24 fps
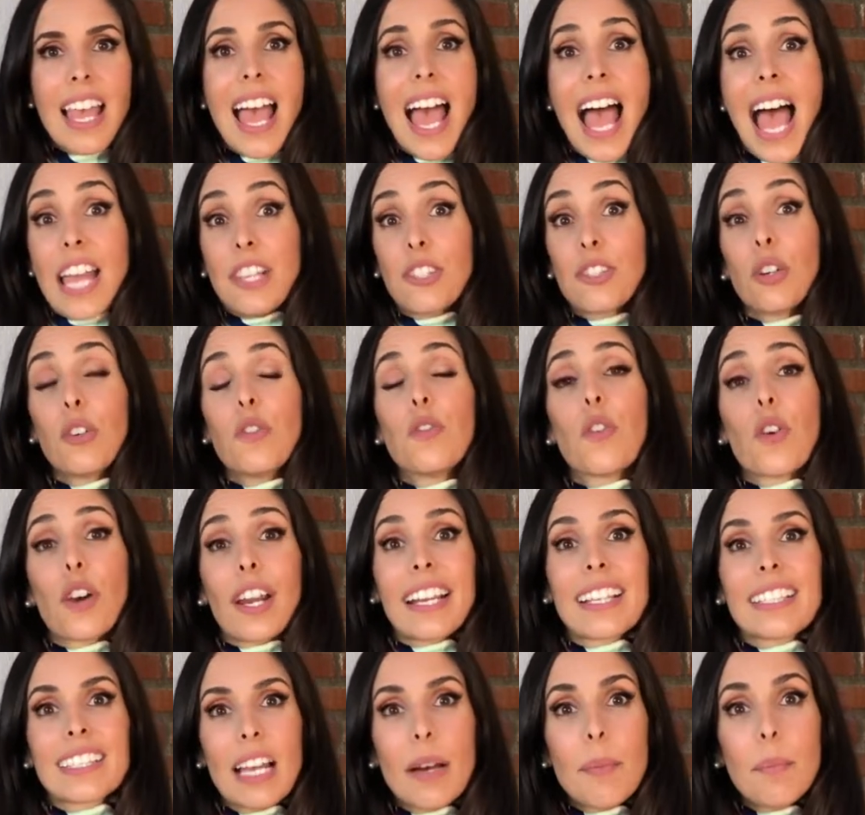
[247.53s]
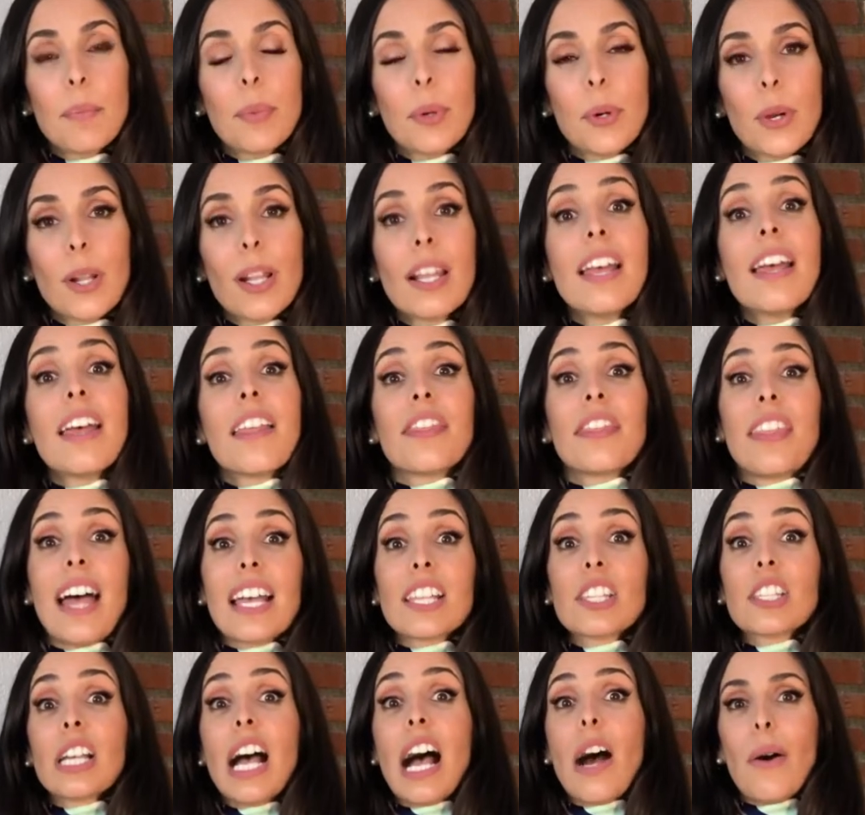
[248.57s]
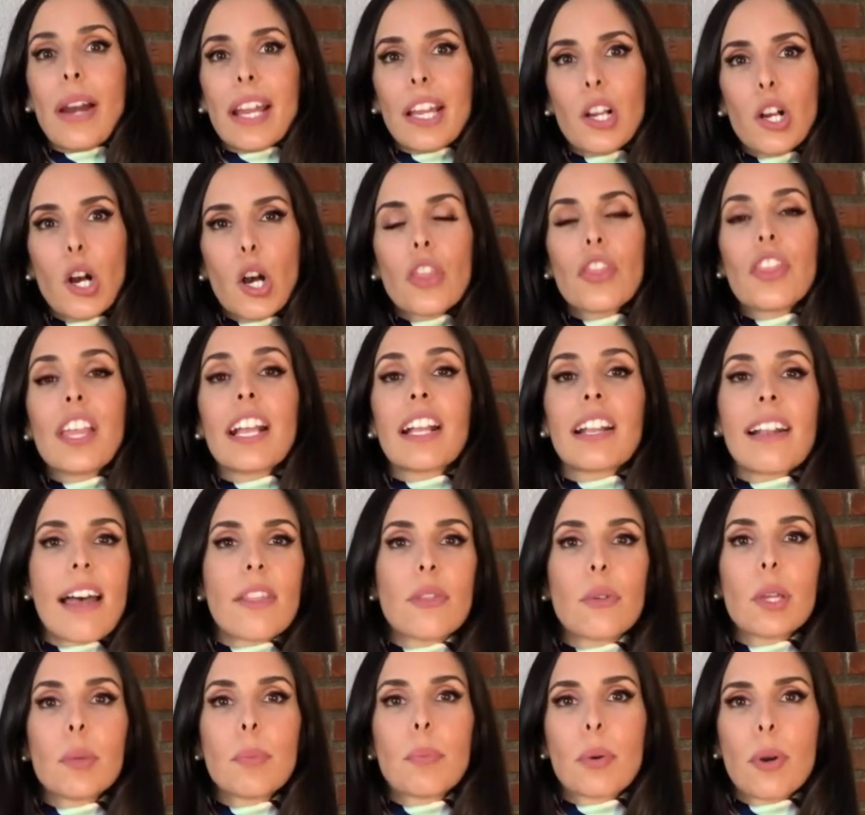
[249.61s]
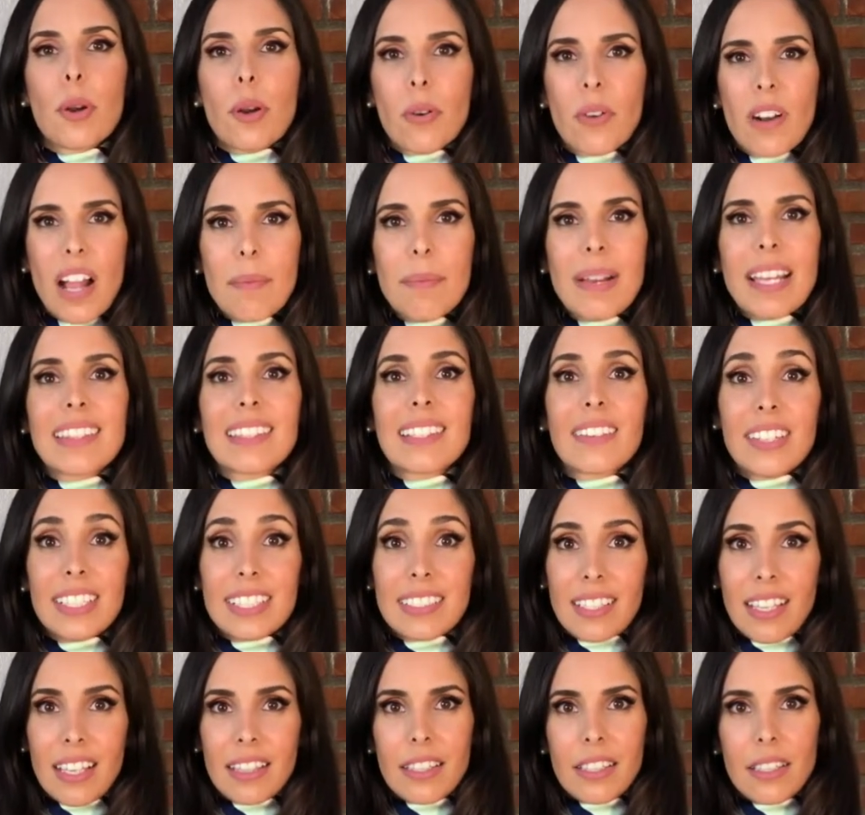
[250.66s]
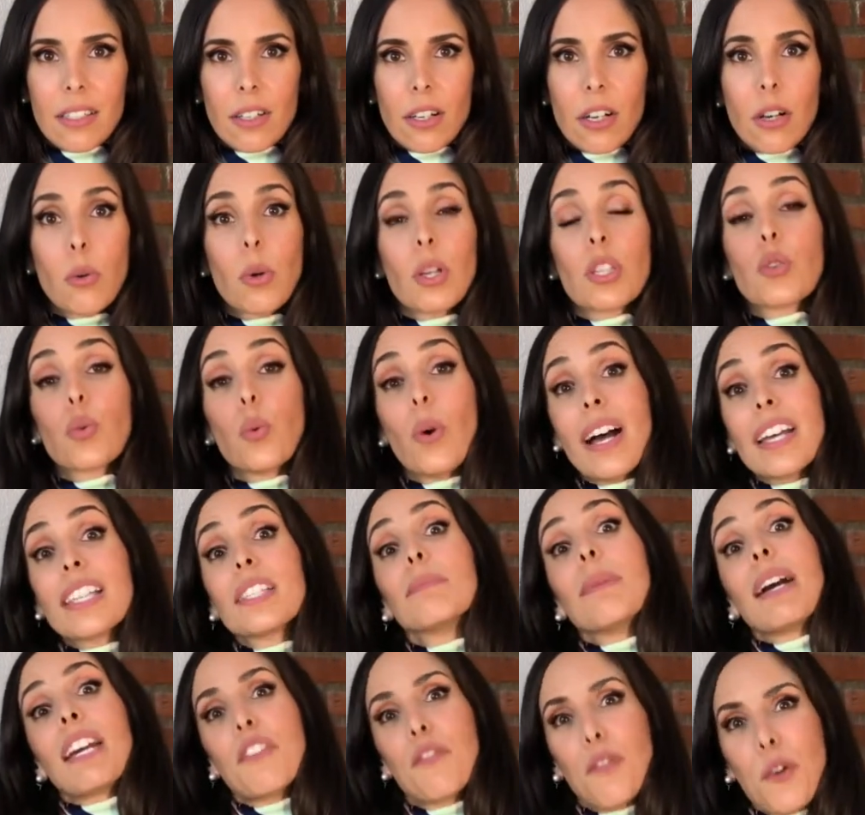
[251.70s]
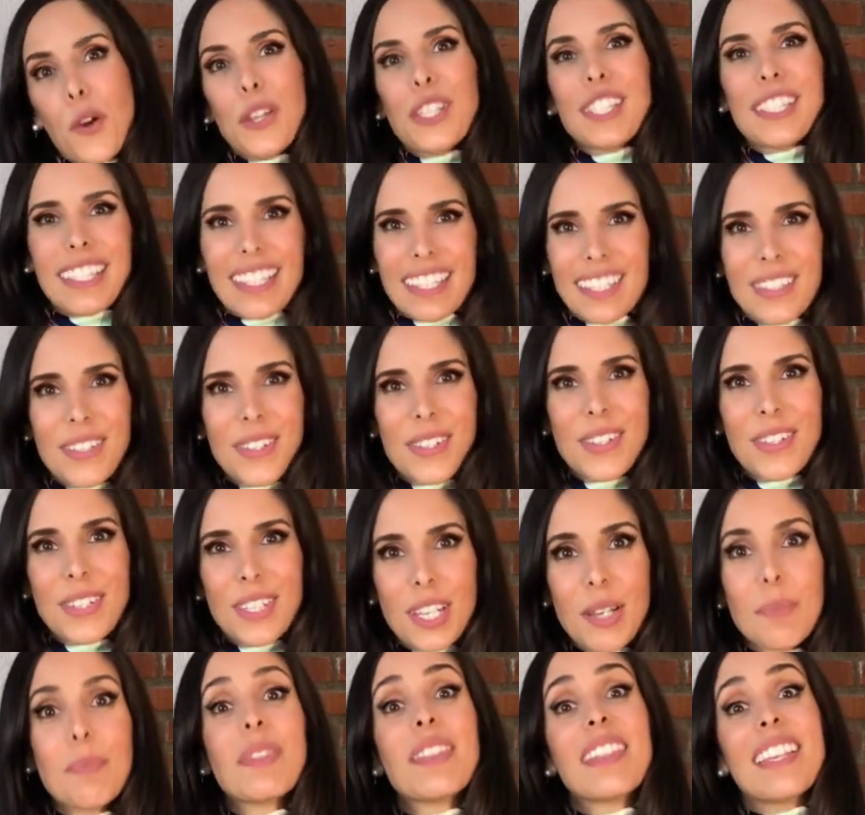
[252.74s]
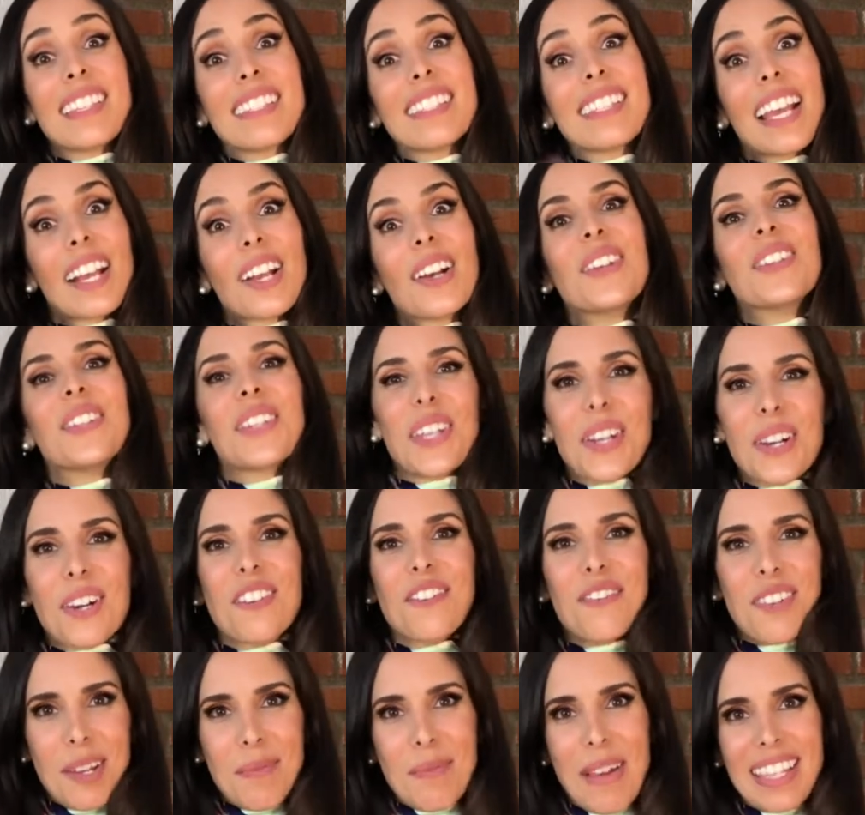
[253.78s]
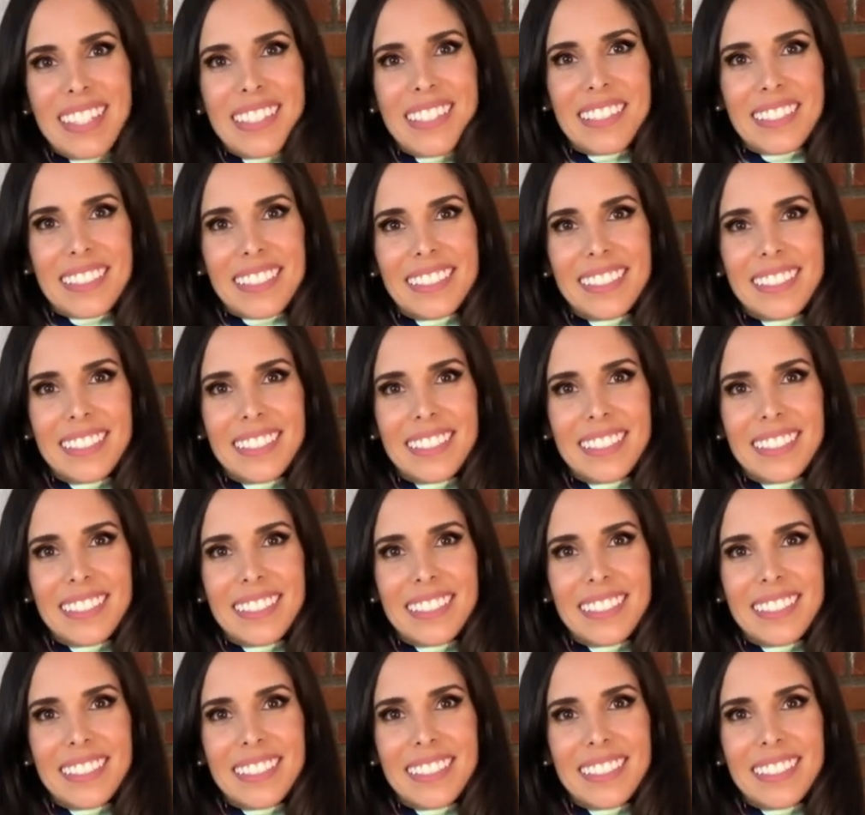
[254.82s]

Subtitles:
And so, for example, that's how I got the graduate program at Christian Dior, which was my first internship, the second year of my master's.